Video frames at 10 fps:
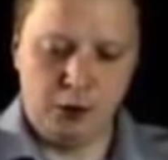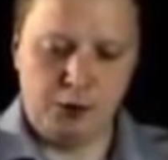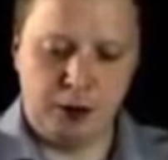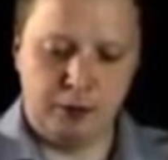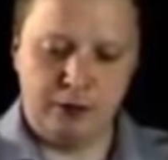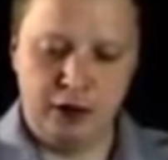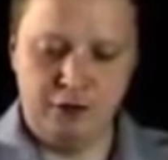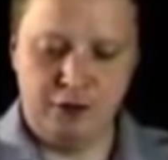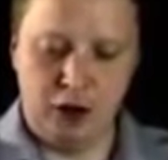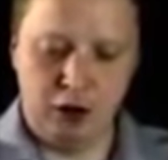opening up the c
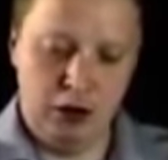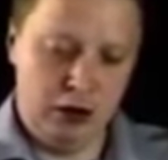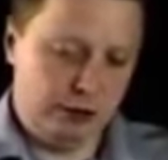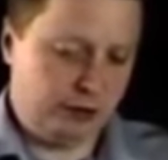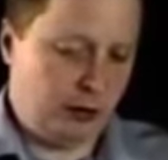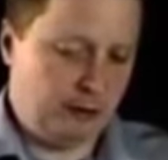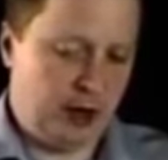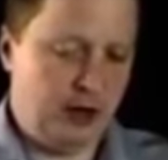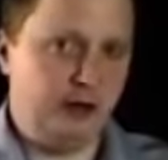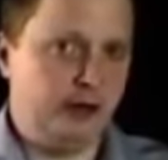file. Some
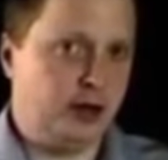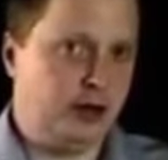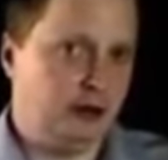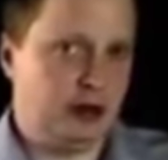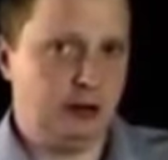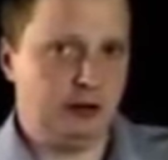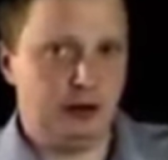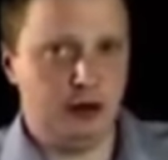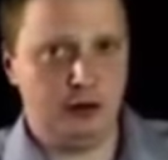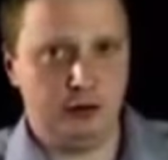cases you can even keep the
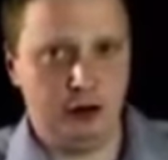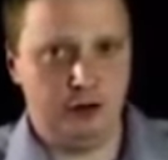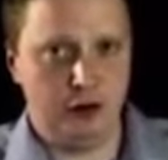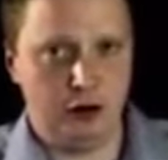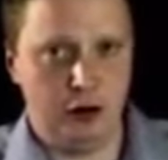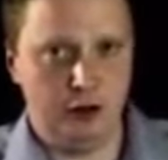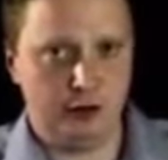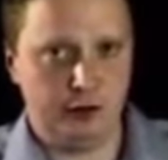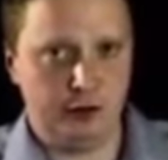c file closed as